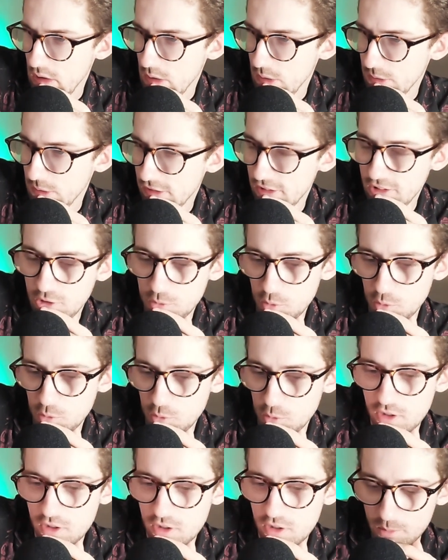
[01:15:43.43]
Seen some
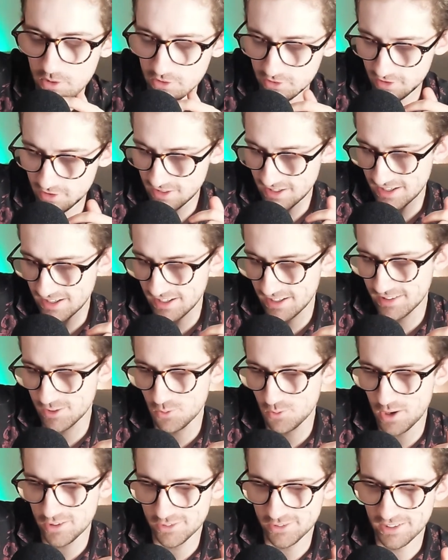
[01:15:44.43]
good numbers in the
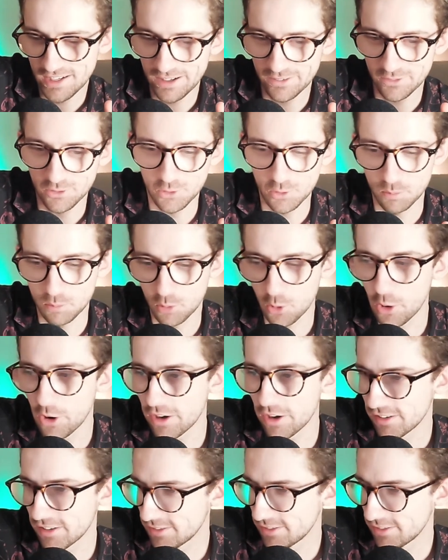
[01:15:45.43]
Western active support.